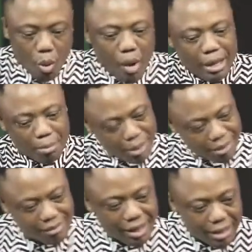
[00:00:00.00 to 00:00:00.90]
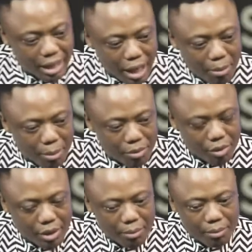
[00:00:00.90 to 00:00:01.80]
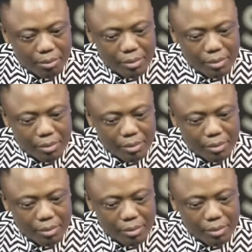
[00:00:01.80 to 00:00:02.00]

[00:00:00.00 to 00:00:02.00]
go and present the album to them.